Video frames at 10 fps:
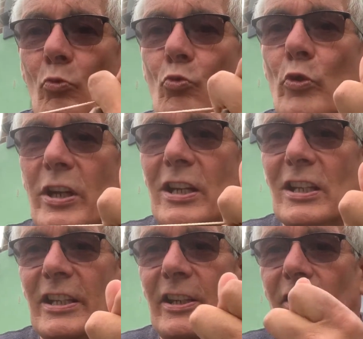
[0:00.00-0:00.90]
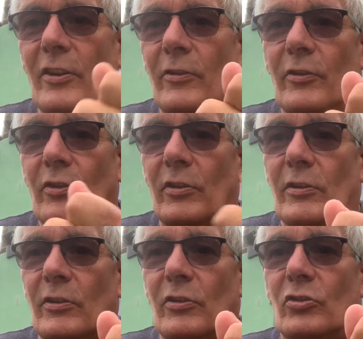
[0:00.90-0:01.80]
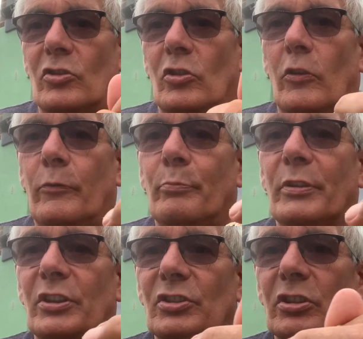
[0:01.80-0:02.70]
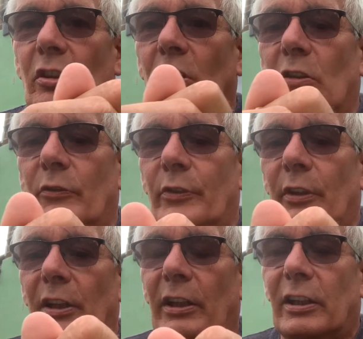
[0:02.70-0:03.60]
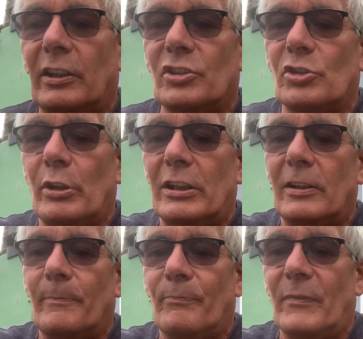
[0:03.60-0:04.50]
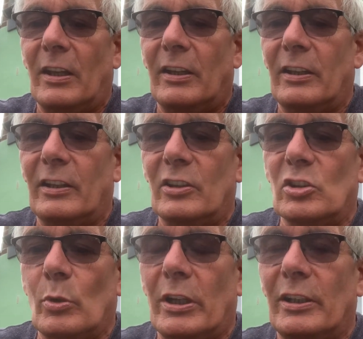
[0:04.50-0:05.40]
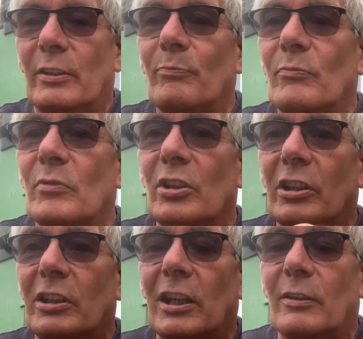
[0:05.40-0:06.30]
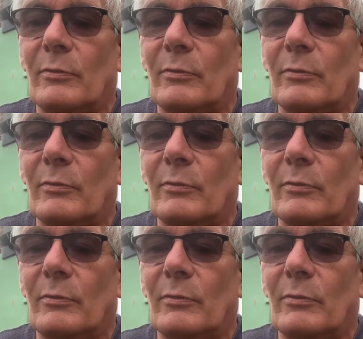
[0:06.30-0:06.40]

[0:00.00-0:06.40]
really tough piece of string, twine you can get,